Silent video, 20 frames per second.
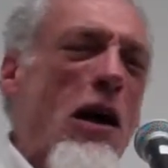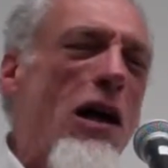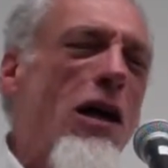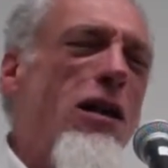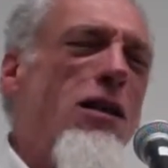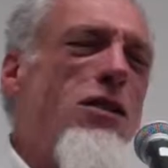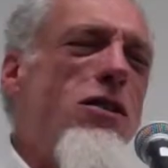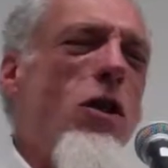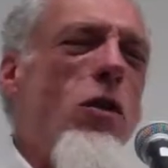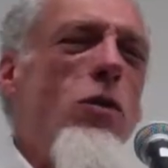
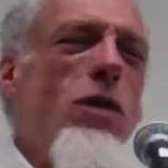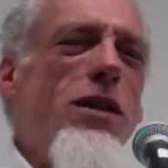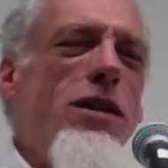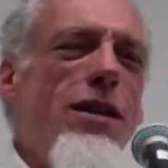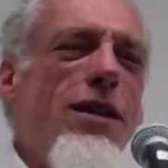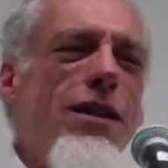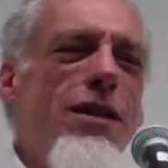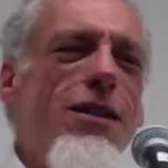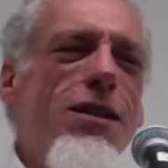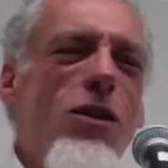So we
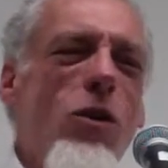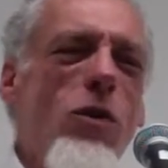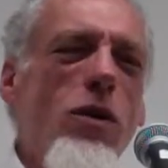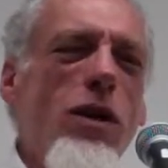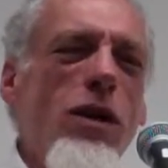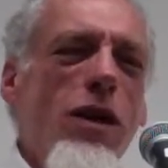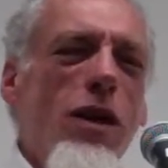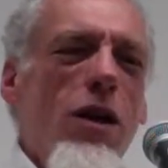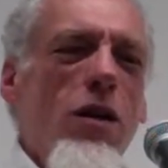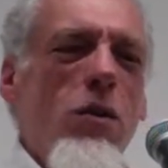did,
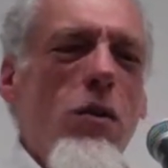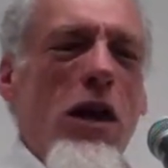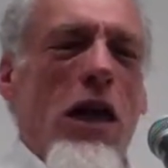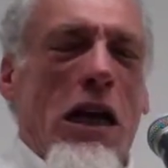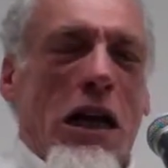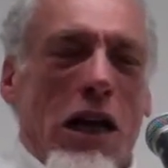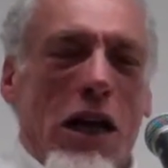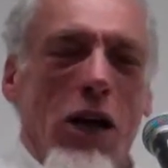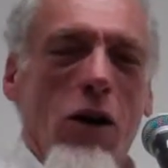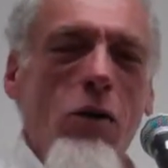
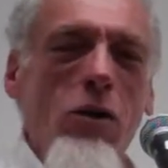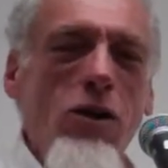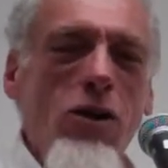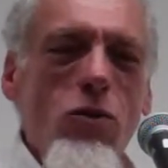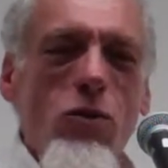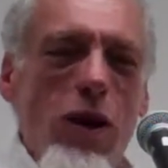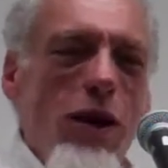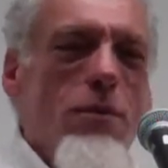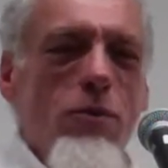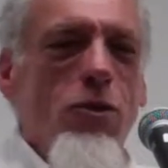we
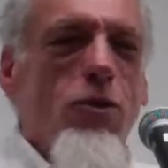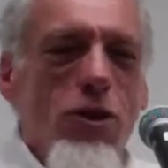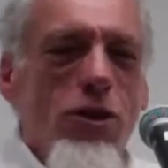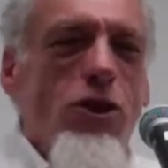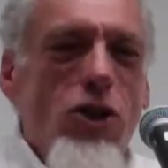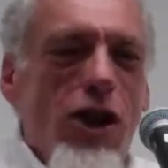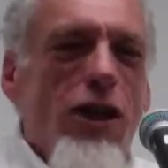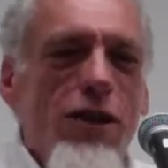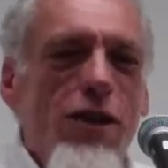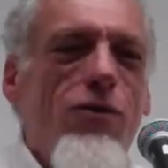swam through the
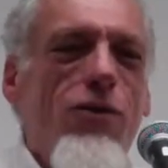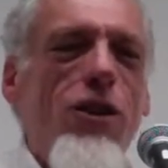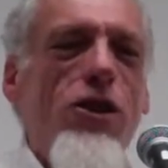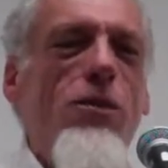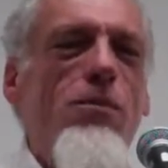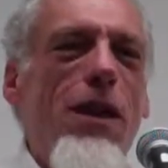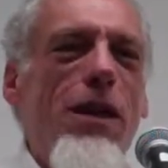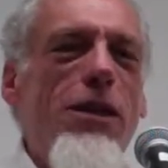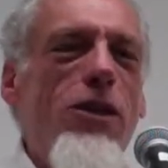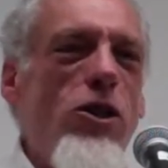jellyfish and
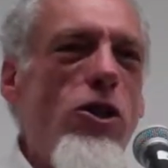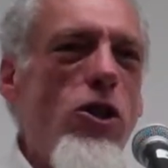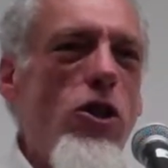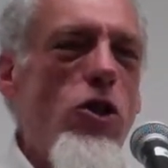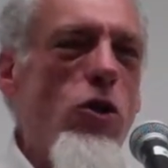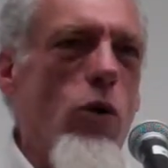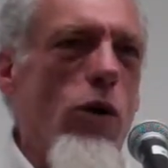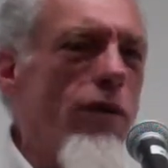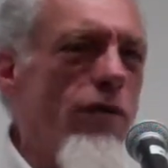made it to shore,